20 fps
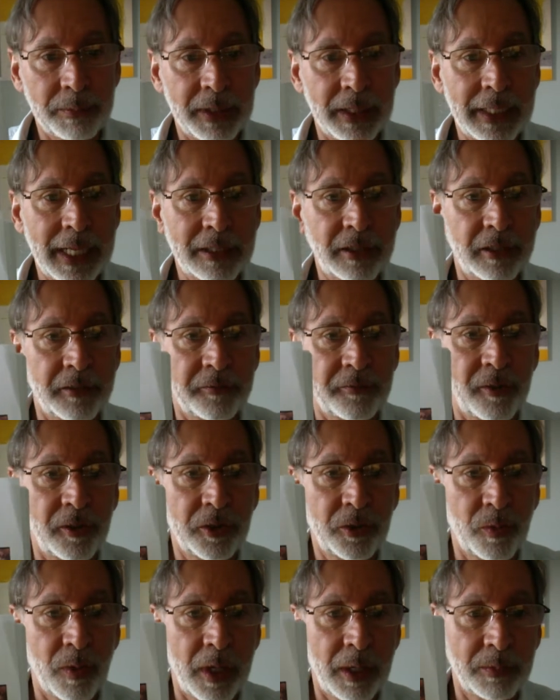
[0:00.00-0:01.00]
and that's the
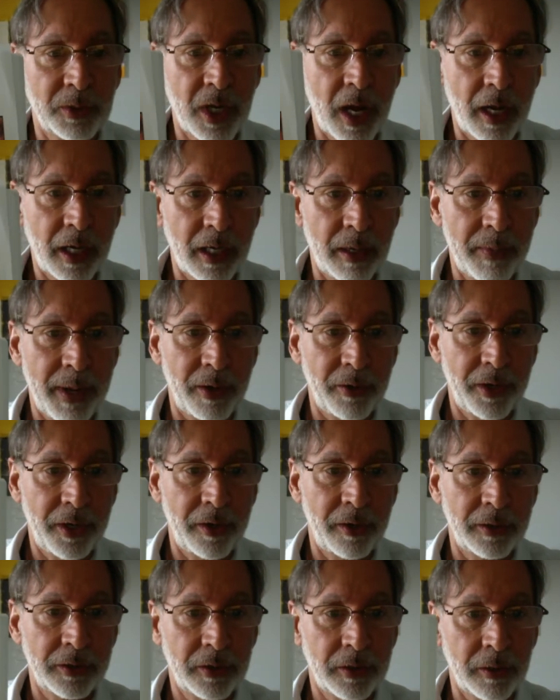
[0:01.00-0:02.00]
first one I'm talking about
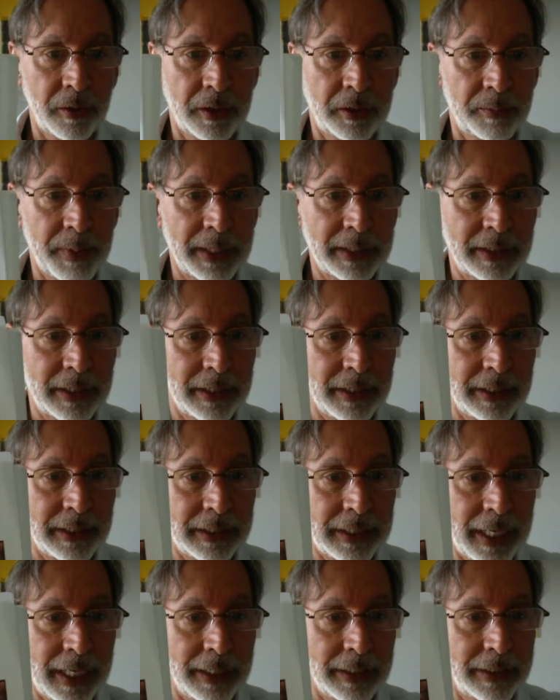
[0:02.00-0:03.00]
here. So it basically
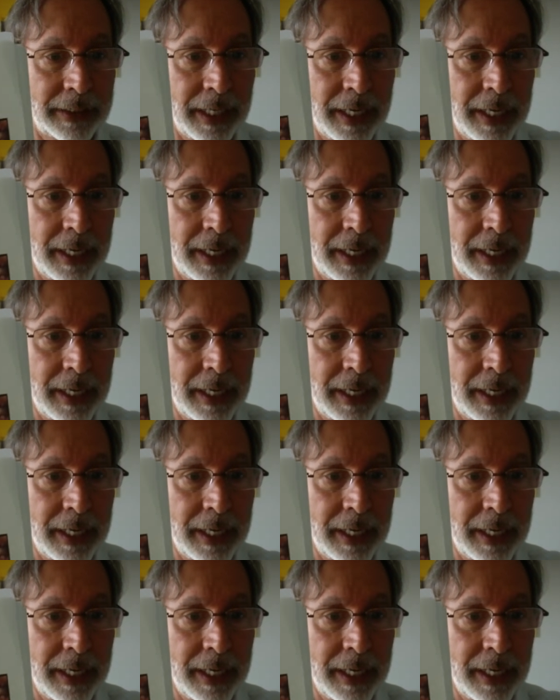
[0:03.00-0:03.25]
says,